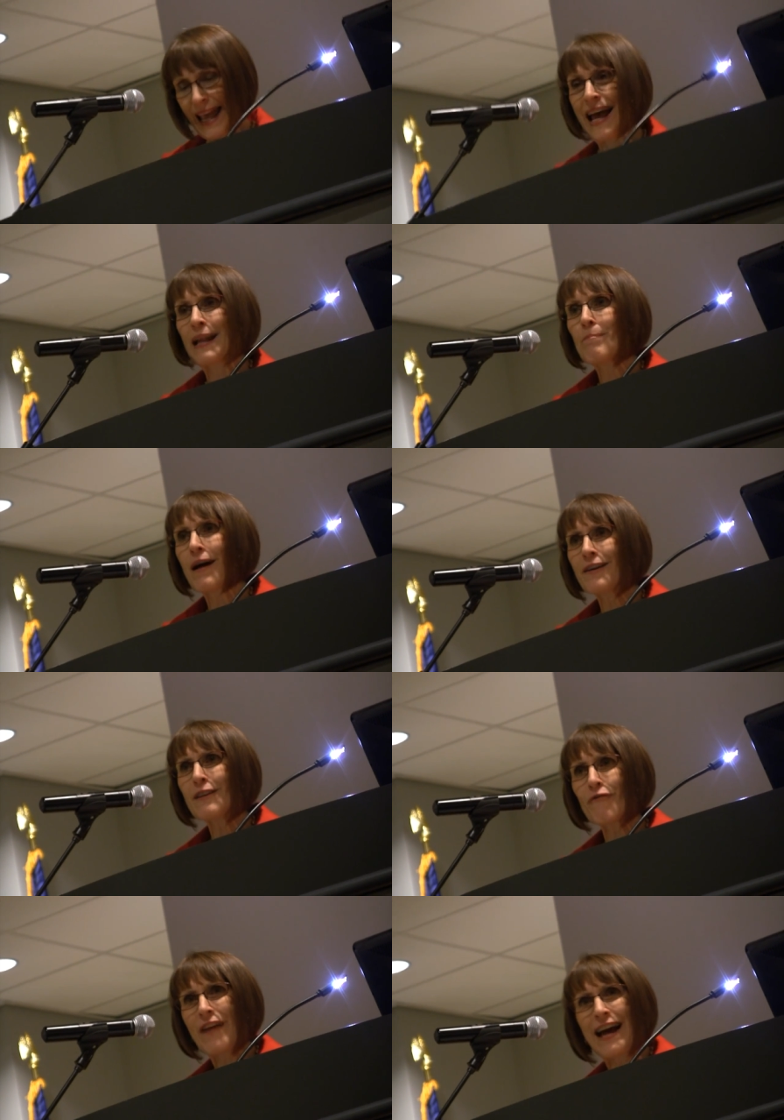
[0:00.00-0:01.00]
And among
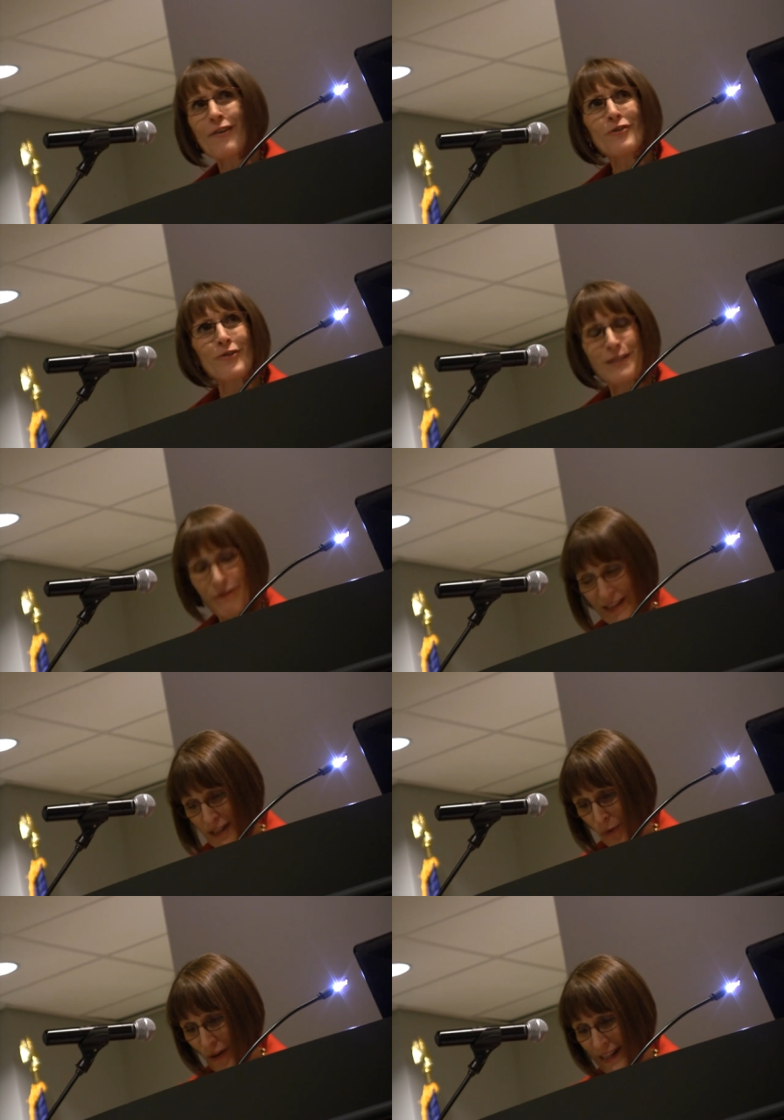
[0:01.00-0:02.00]
the founders of
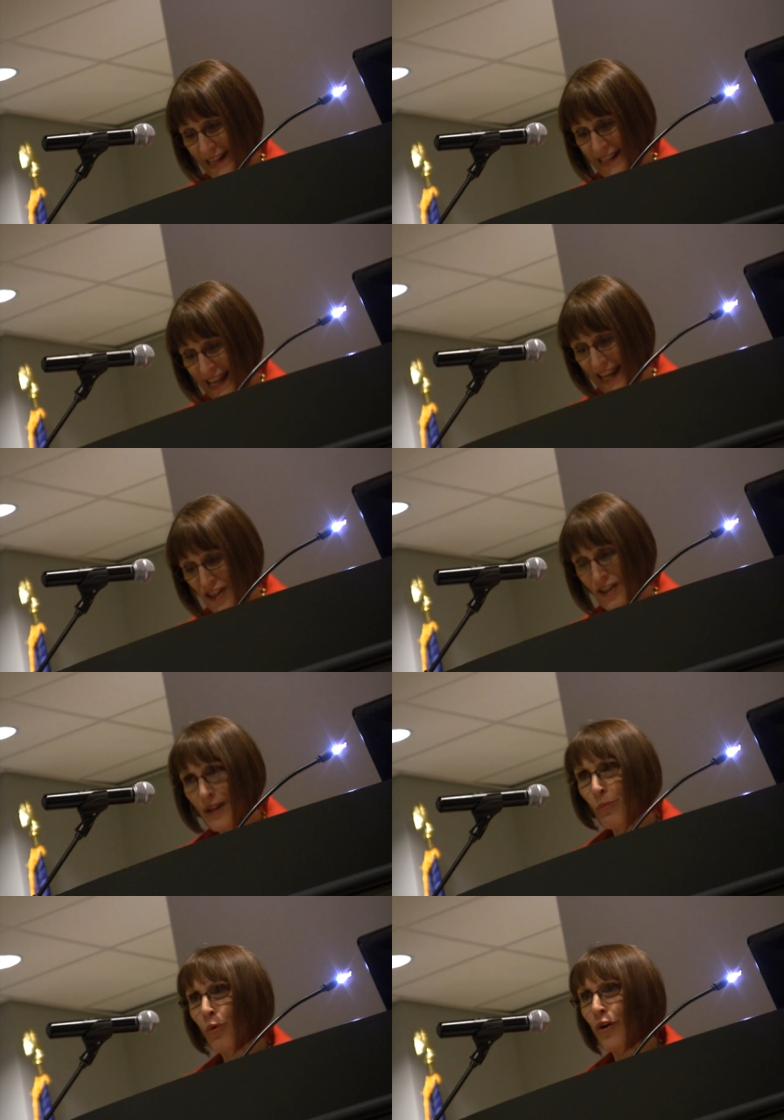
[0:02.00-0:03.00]
this
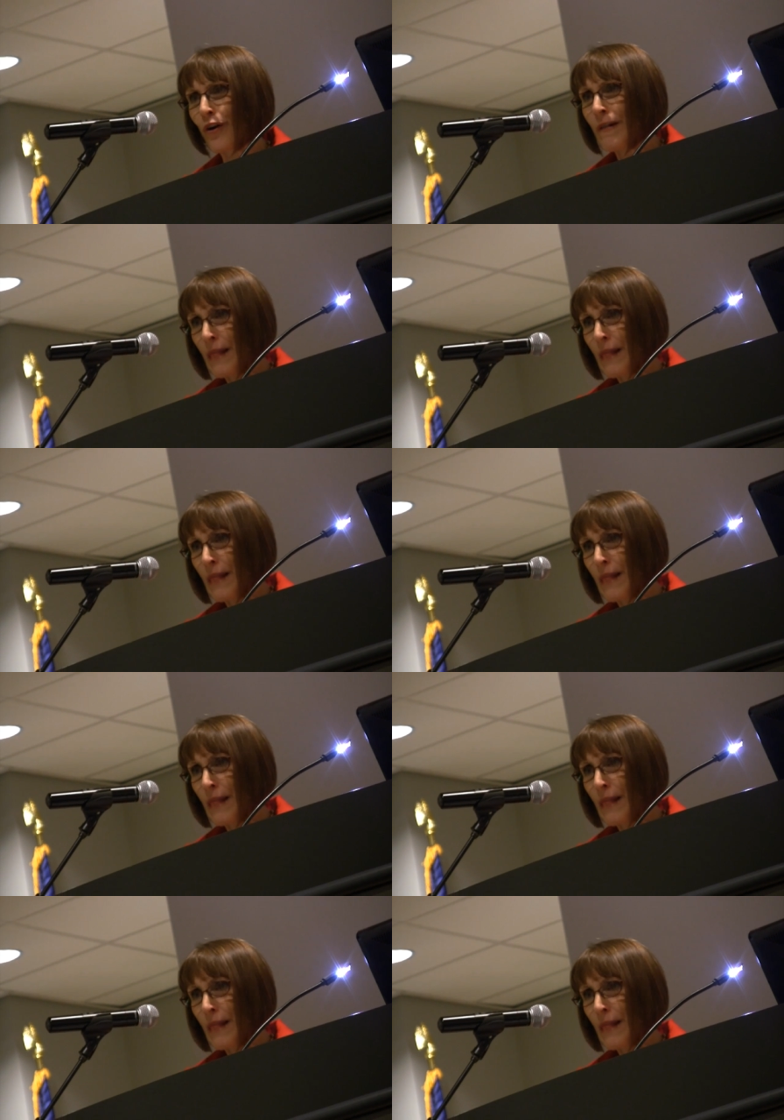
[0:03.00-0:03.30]
organization were